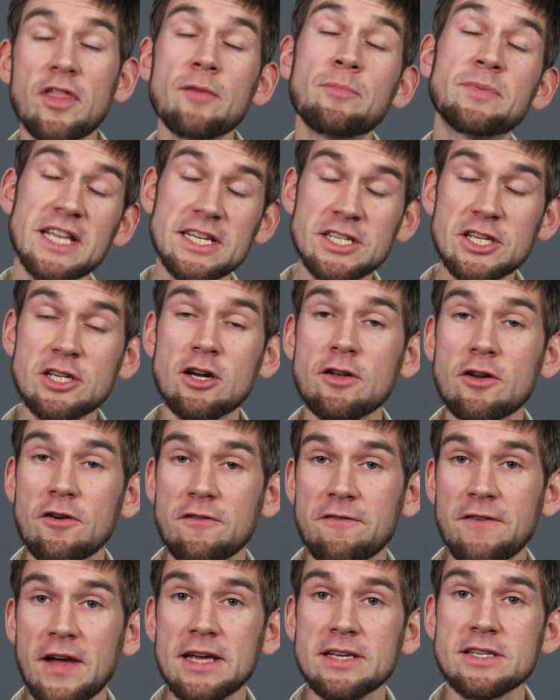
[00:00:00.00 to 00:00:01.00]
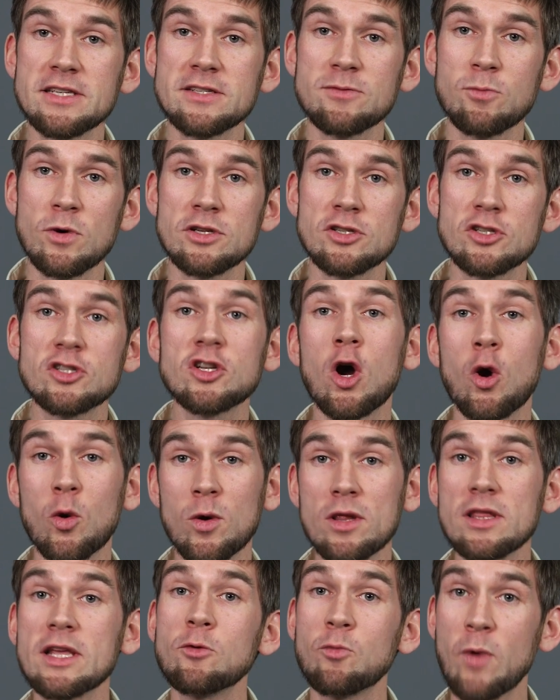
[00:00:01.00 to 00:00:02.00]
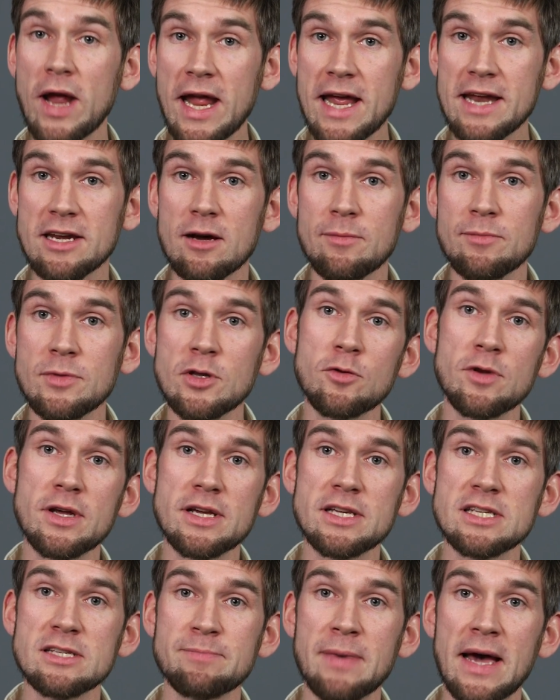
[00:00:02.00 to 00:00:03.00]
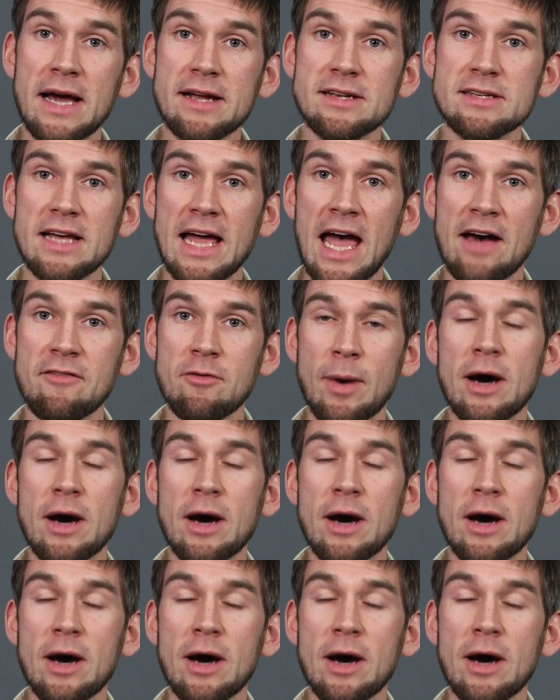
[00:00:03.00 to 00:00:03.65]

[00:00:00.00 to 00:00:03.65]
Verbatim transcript: if the position of your face was totally random, you'd expect to have